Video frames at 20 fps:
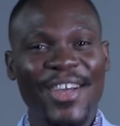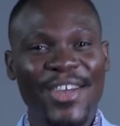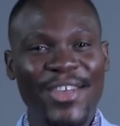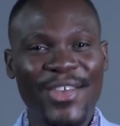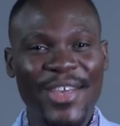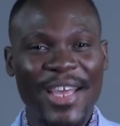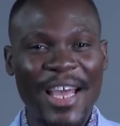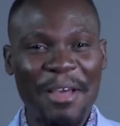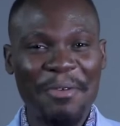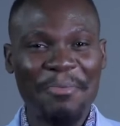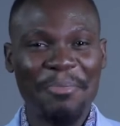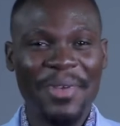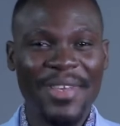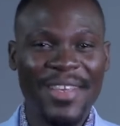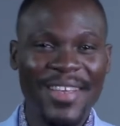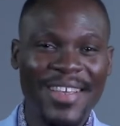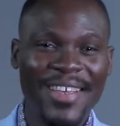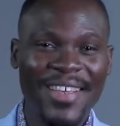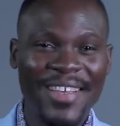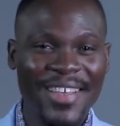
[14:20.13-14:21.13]
you can
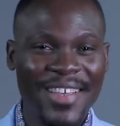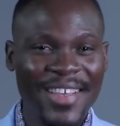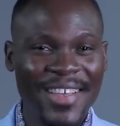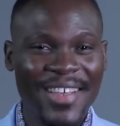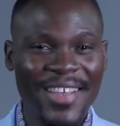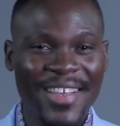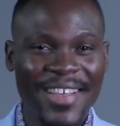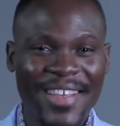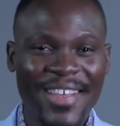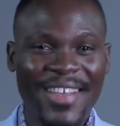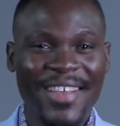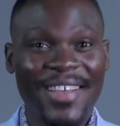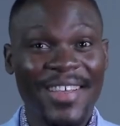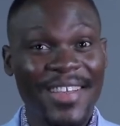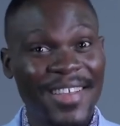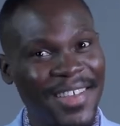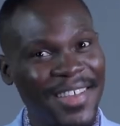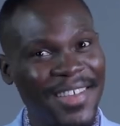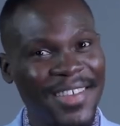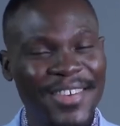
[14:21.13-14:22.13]
be,
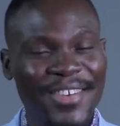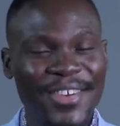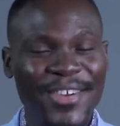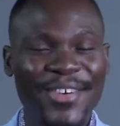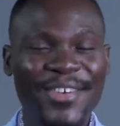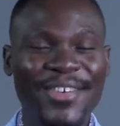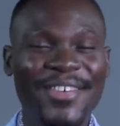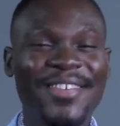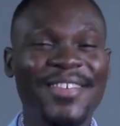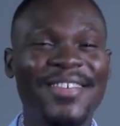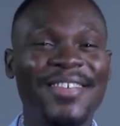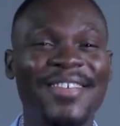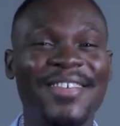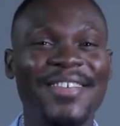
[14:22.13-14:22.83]
you know.